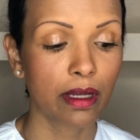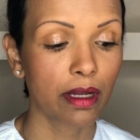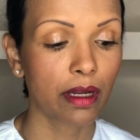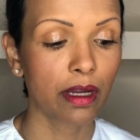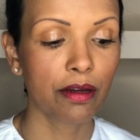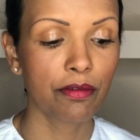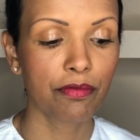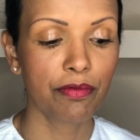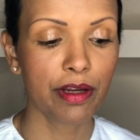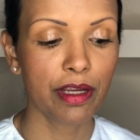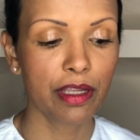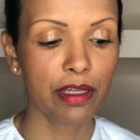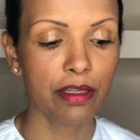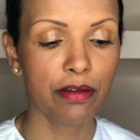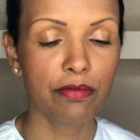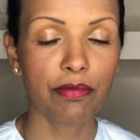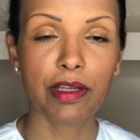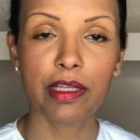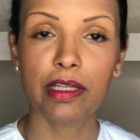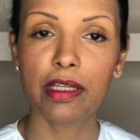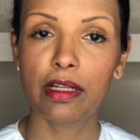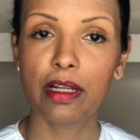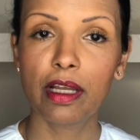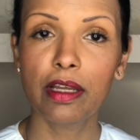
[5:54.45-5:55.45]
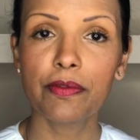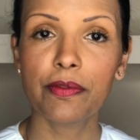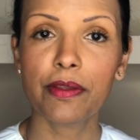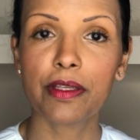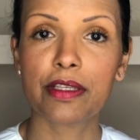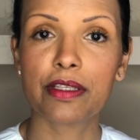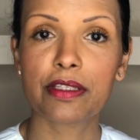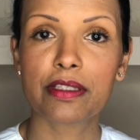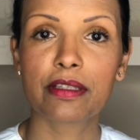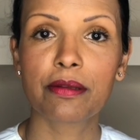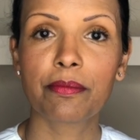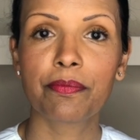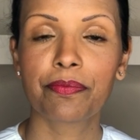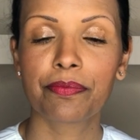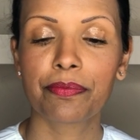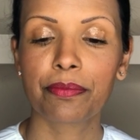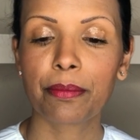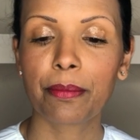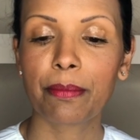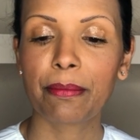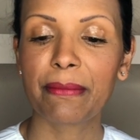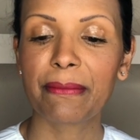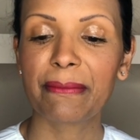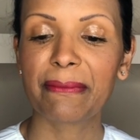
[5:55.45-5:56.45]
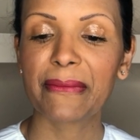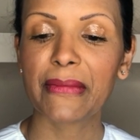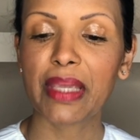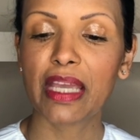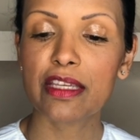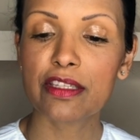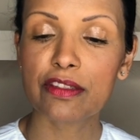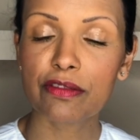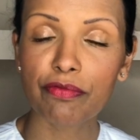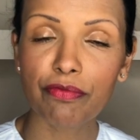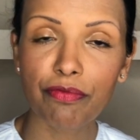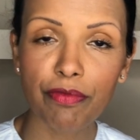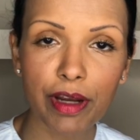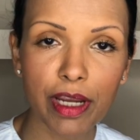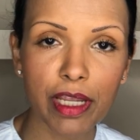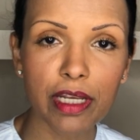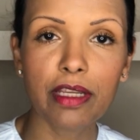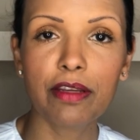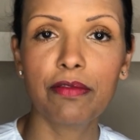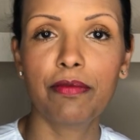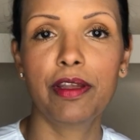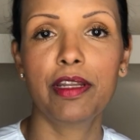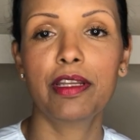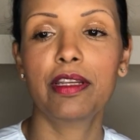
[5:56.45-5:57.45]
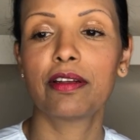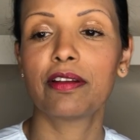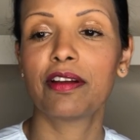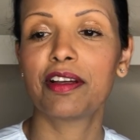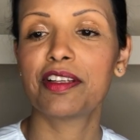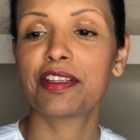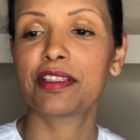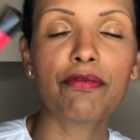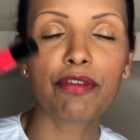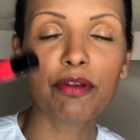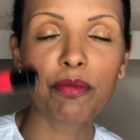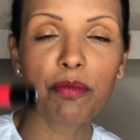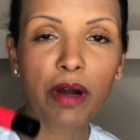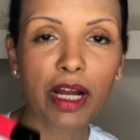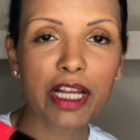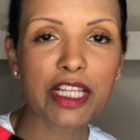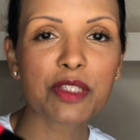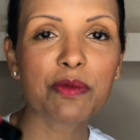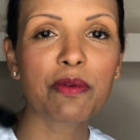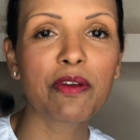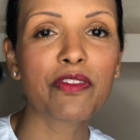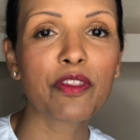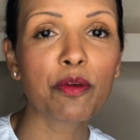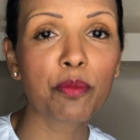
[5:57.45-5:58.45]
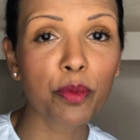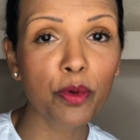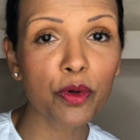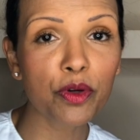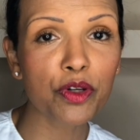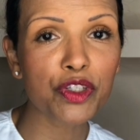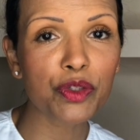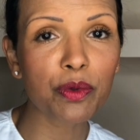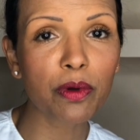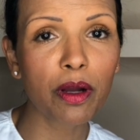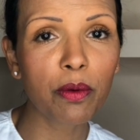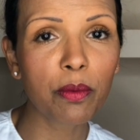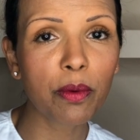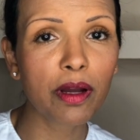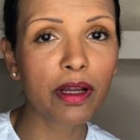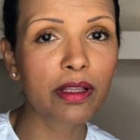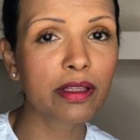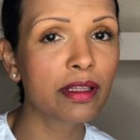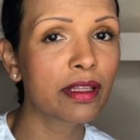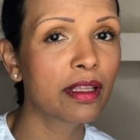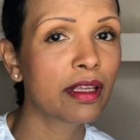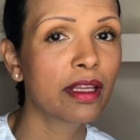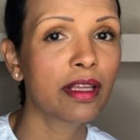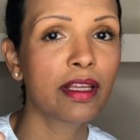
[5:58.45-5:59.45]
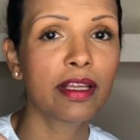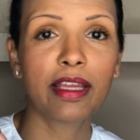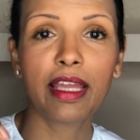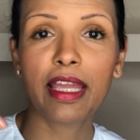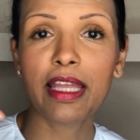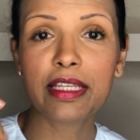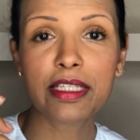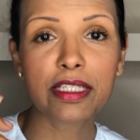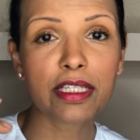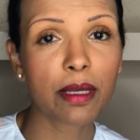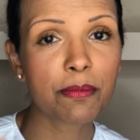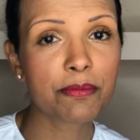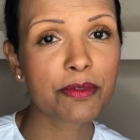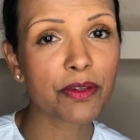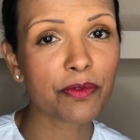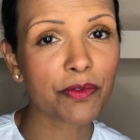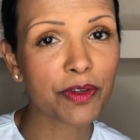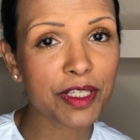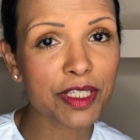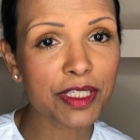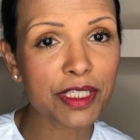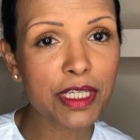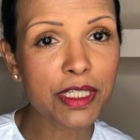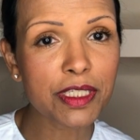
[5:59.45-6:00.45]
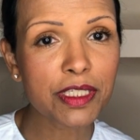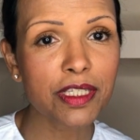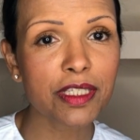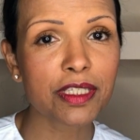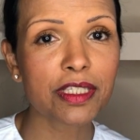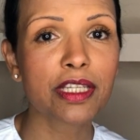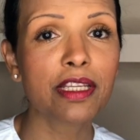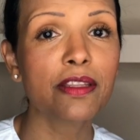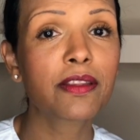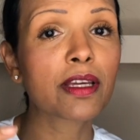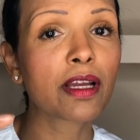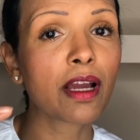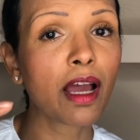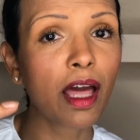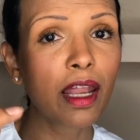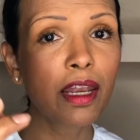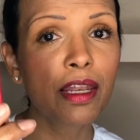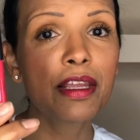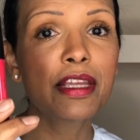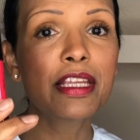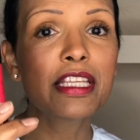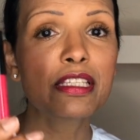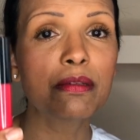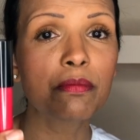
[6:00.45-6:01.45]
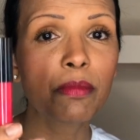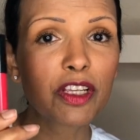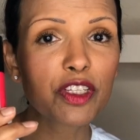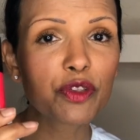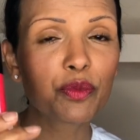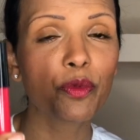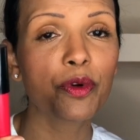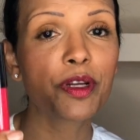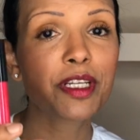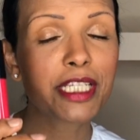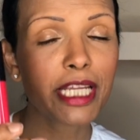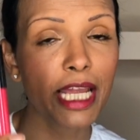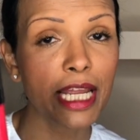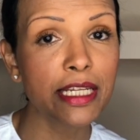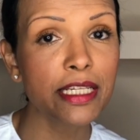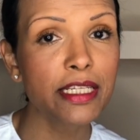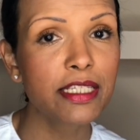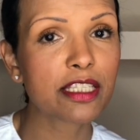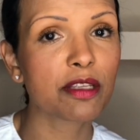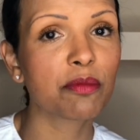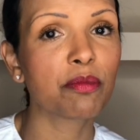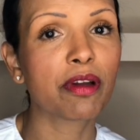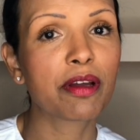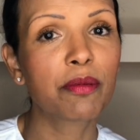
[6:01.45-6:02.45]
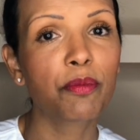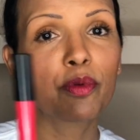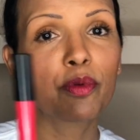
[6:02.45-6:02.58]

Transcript: I really, really like this. It's really, really nice. It reminds me of the Bourjois one. In terms of consistency, the colour is much more intense than my